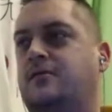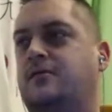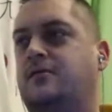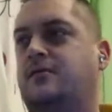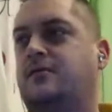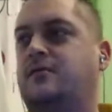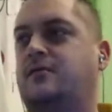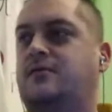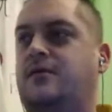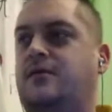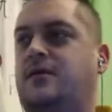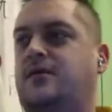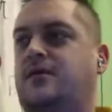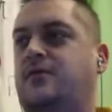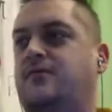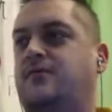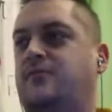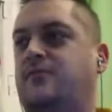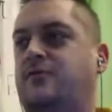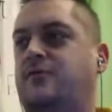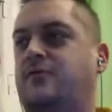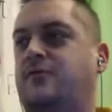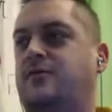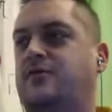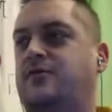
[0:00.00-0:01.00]
Thank you for
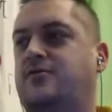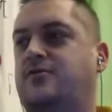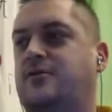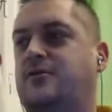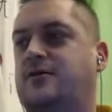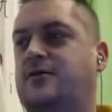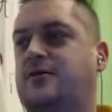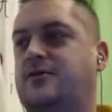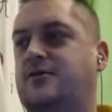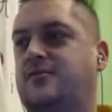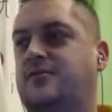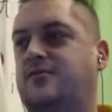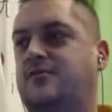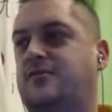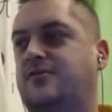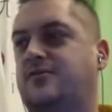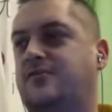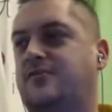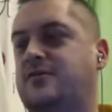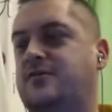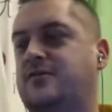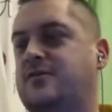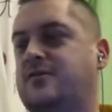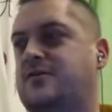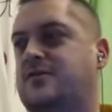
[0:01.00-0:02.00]
your interest if you
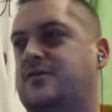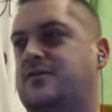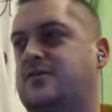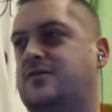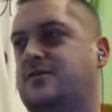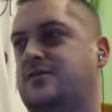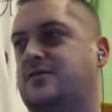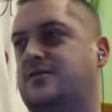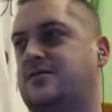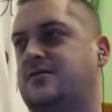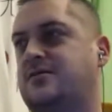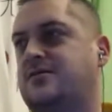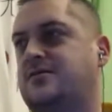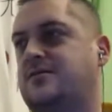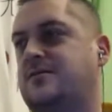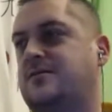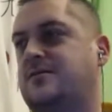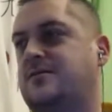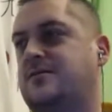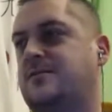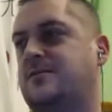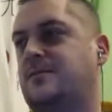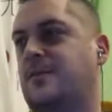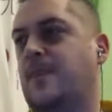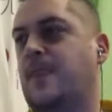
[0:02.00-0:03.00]
visit the site.
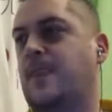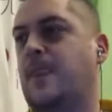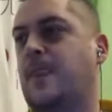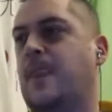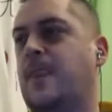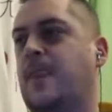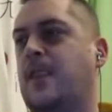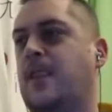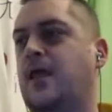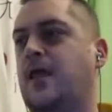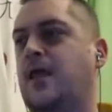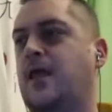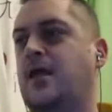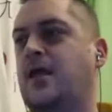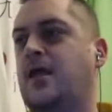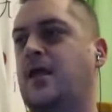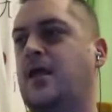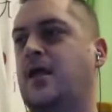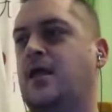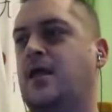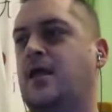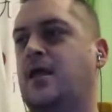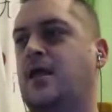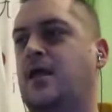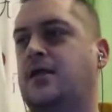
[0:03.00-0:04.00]

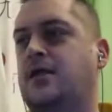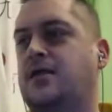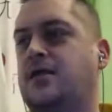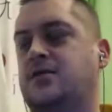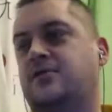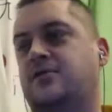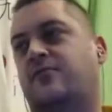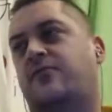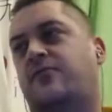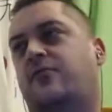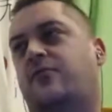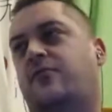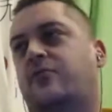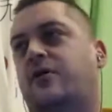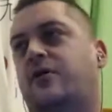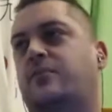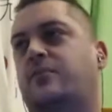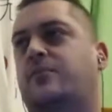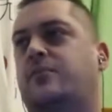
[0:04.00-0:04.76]
And there's a forum as